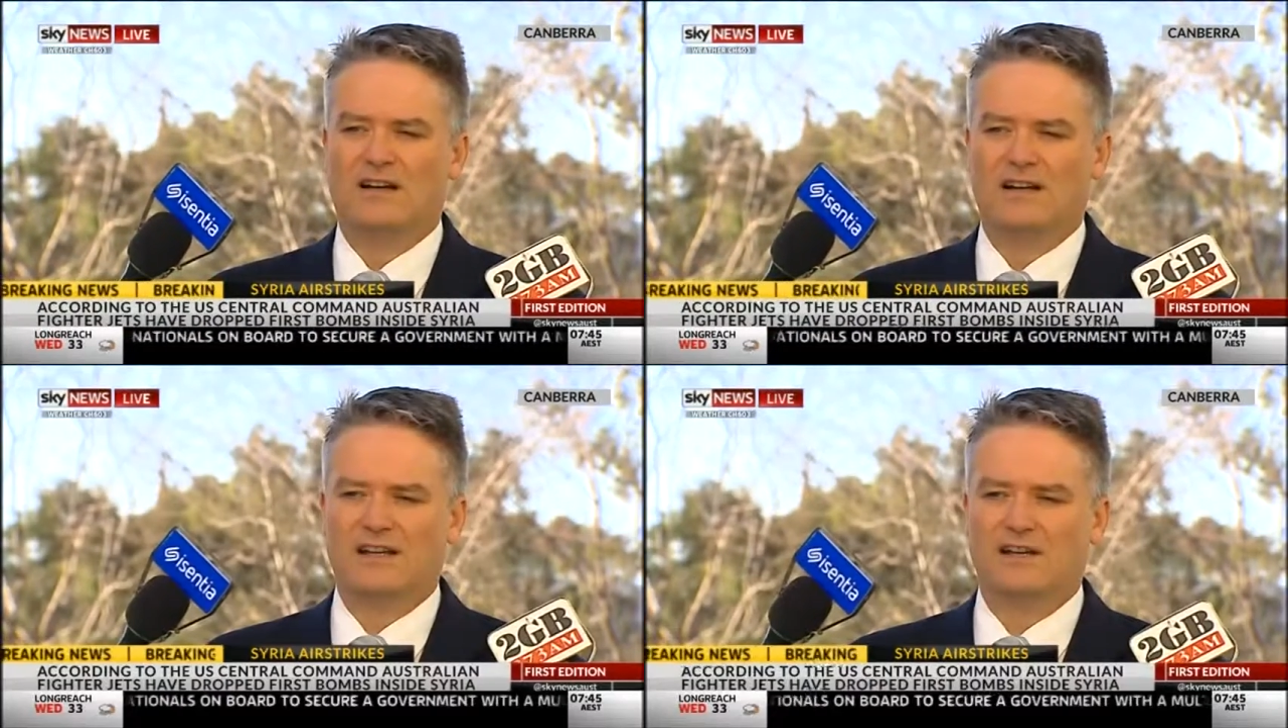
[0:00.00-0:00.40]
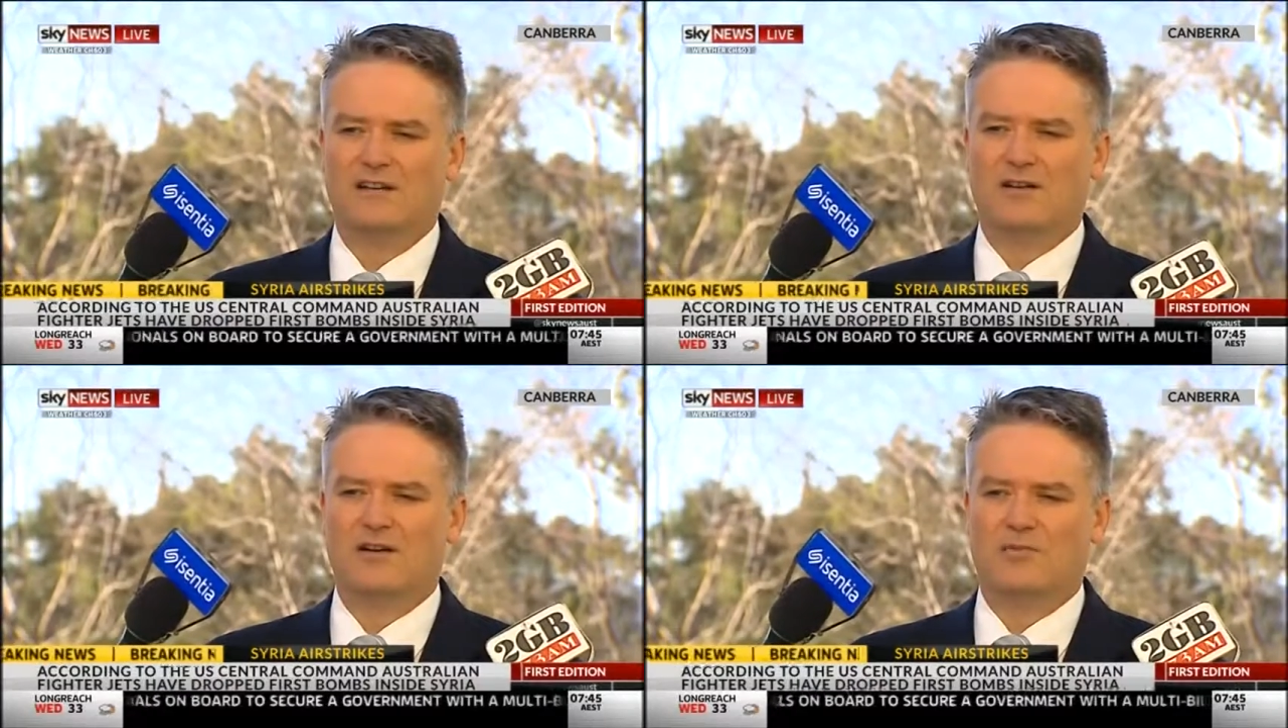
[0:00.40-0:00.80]

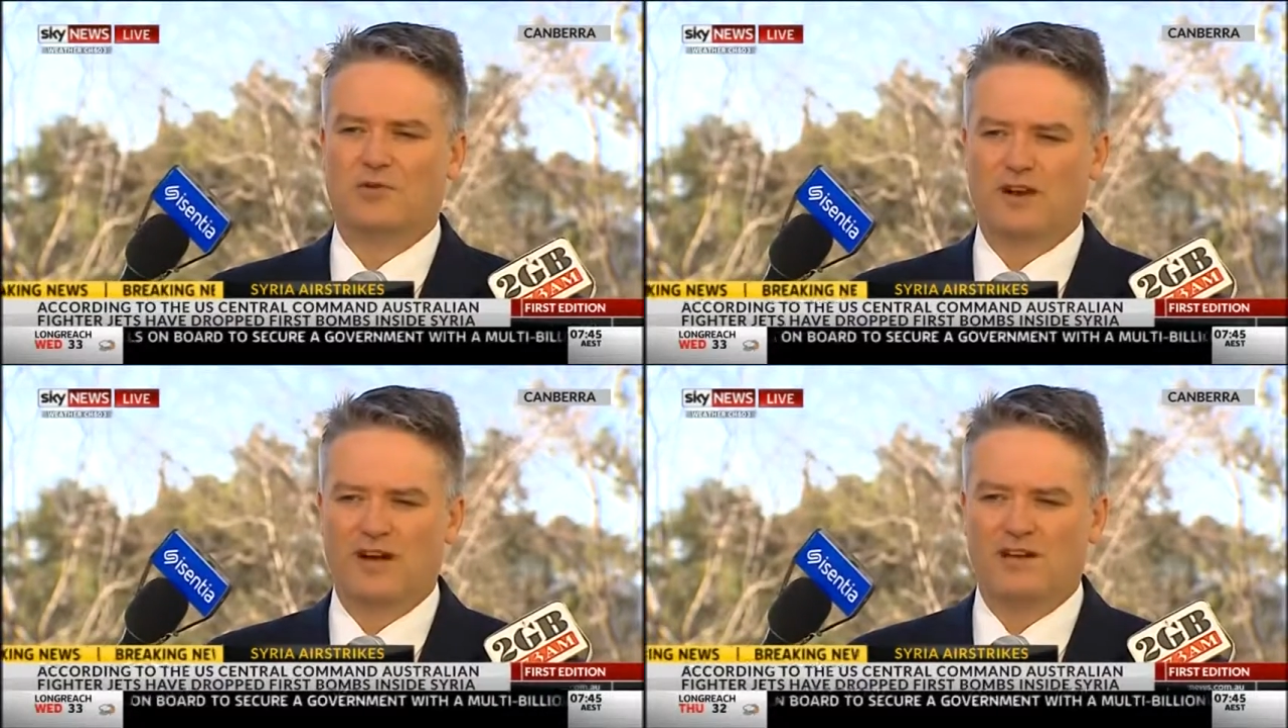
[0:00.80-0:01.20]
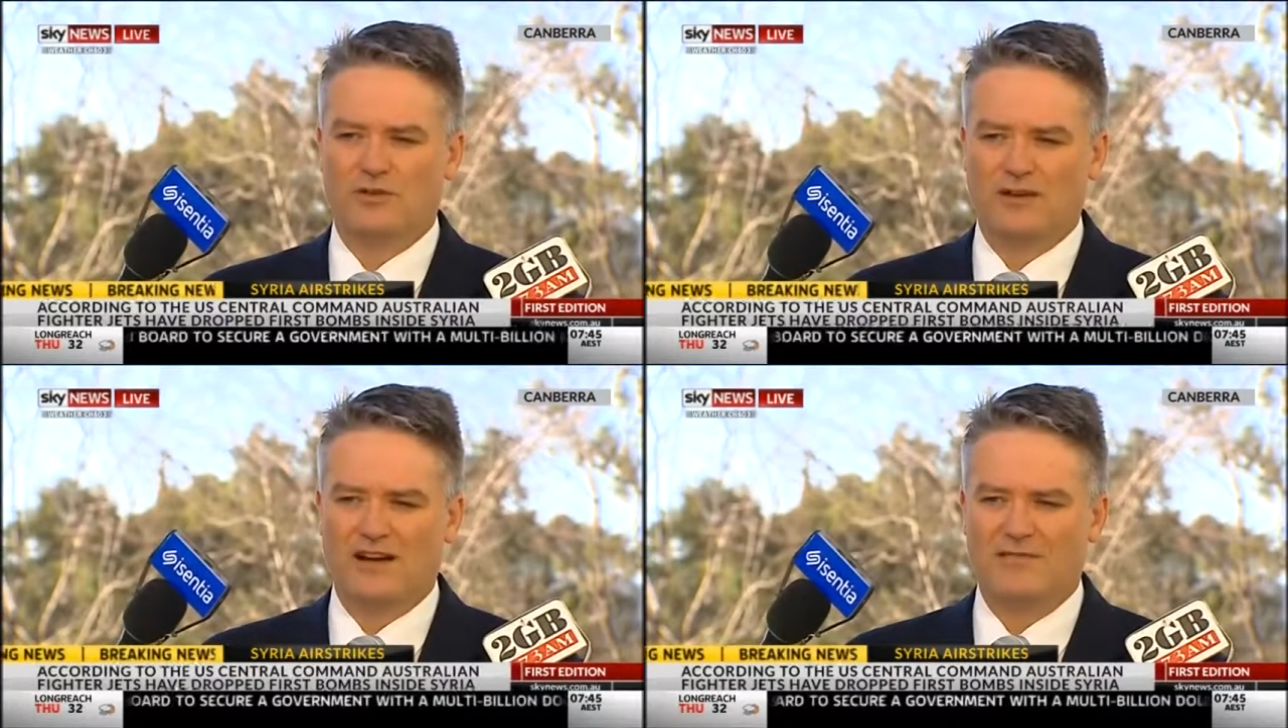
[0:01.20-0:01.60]
in providing
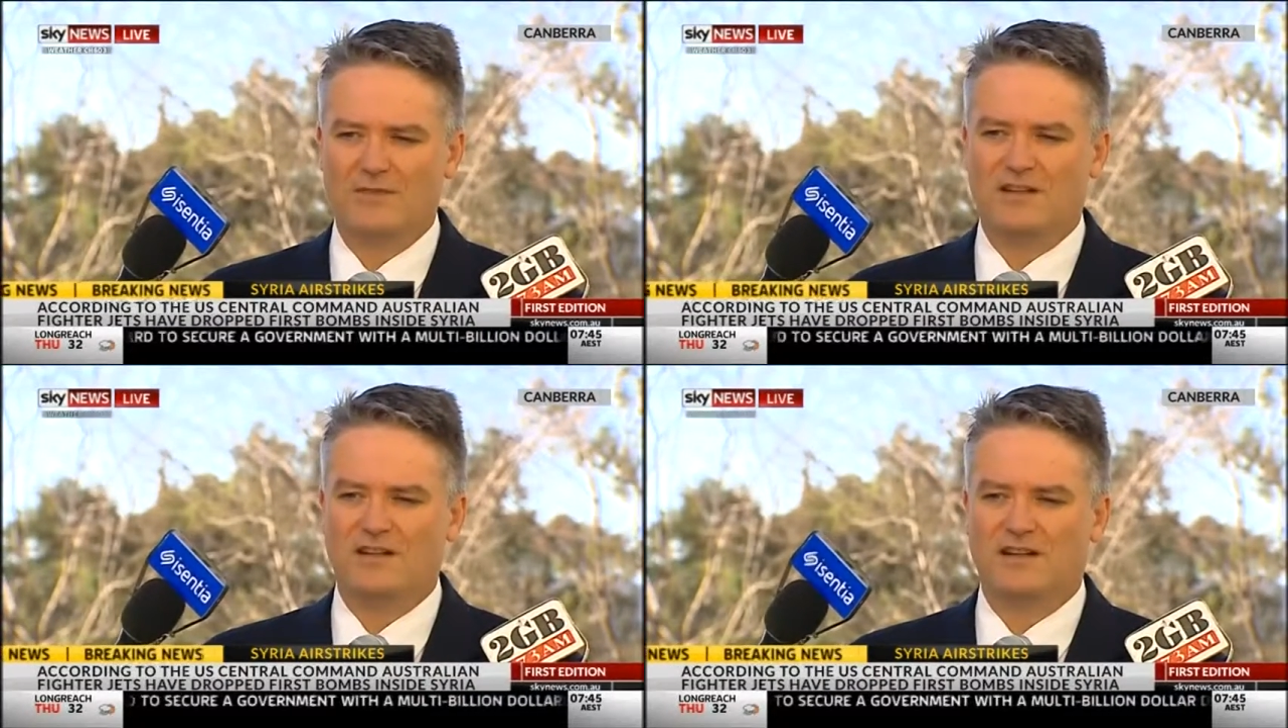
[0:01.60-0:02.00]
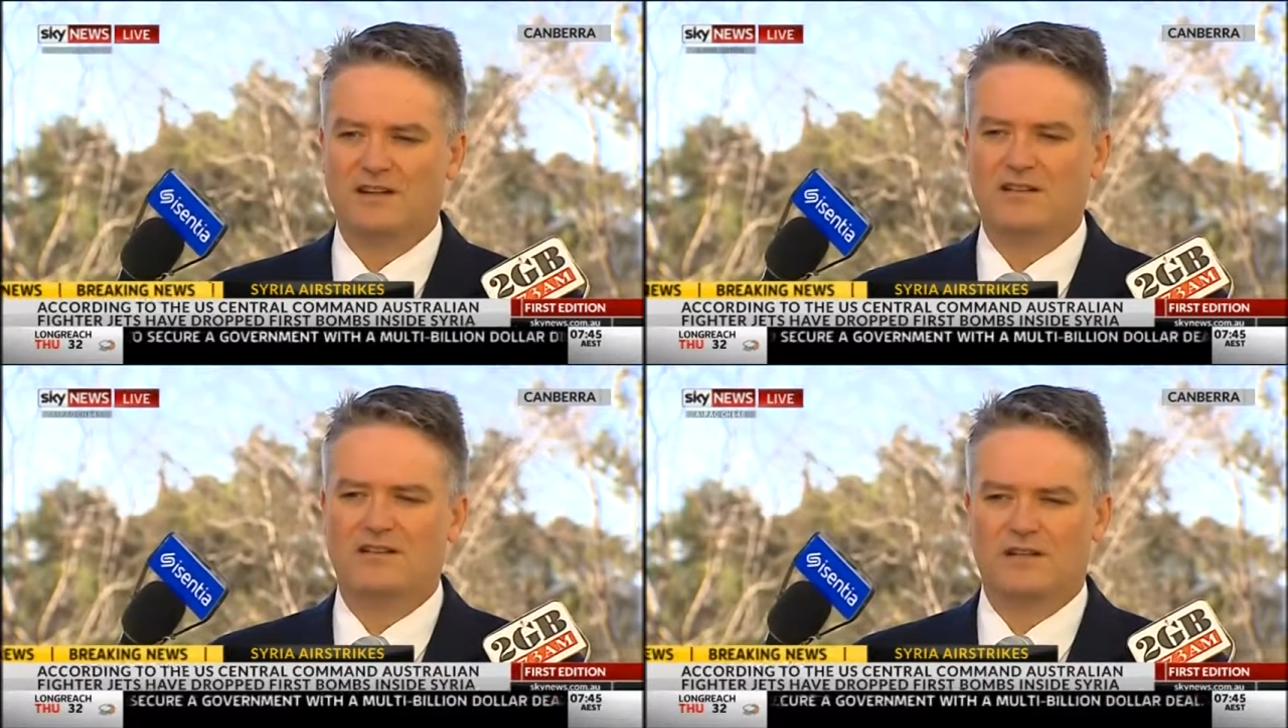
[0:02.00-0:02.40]
good government and
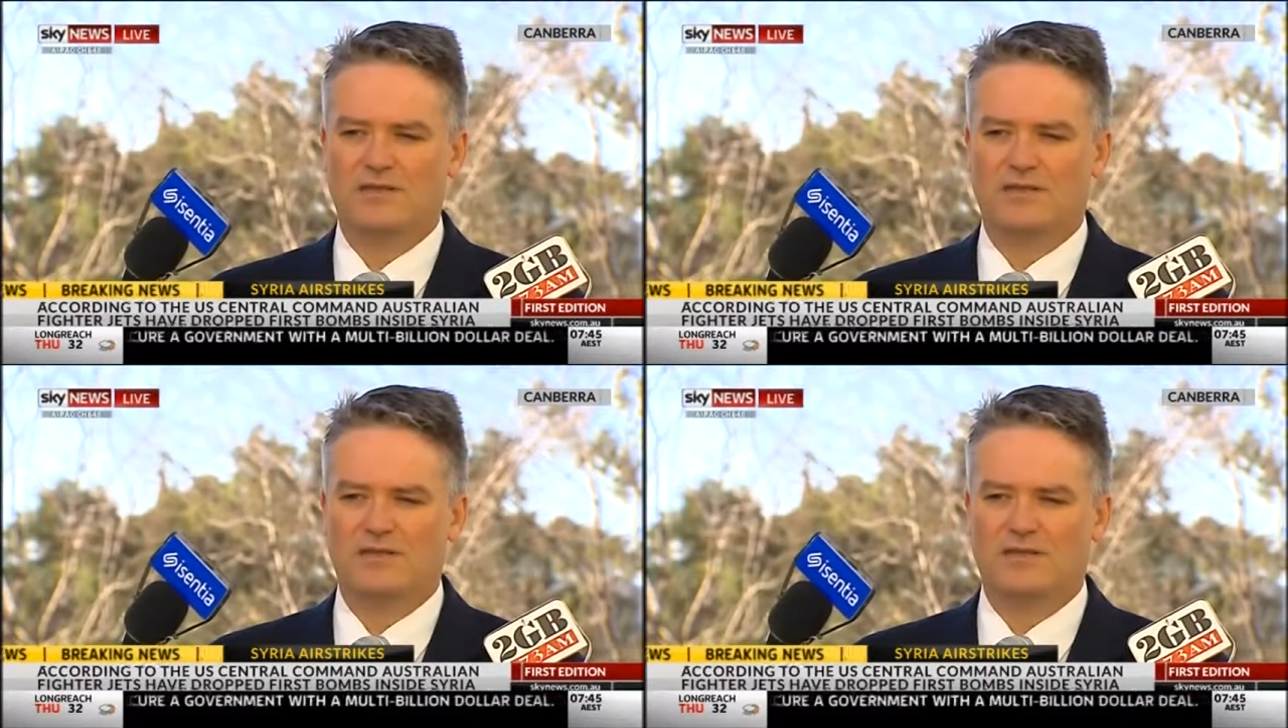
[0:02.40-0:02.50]
in